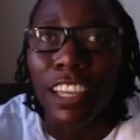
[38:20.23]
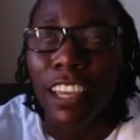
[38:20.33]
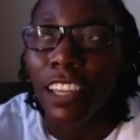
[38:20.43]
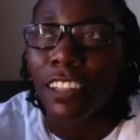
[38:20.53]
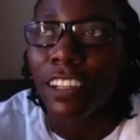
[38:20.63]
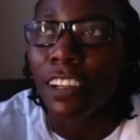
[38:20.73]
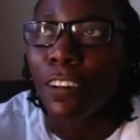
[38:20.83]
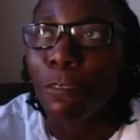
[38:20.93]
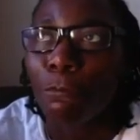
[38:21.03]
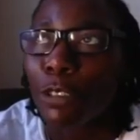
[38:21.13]
And
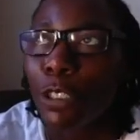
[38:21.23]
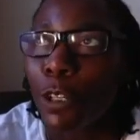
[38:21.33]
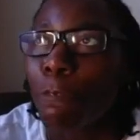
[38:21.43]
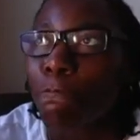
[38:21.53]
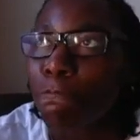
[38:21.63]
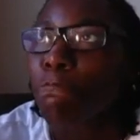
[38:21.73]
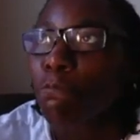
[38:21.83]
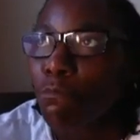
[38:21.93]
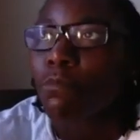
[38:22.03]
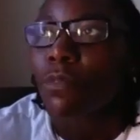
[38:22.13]
so
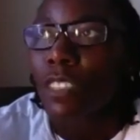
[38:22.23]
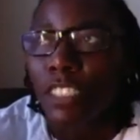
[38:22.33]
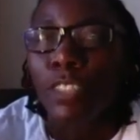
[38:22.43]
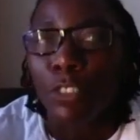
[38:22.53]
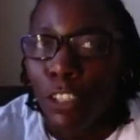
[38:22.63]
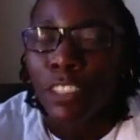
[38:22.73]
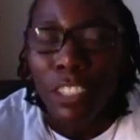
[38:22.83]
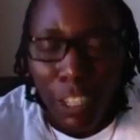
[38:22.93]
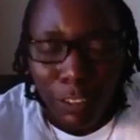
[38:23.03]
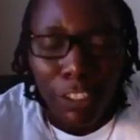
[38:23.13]
if you're on the
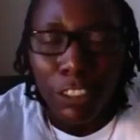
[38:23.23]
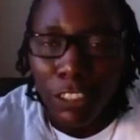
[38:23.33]
Gulf Coast,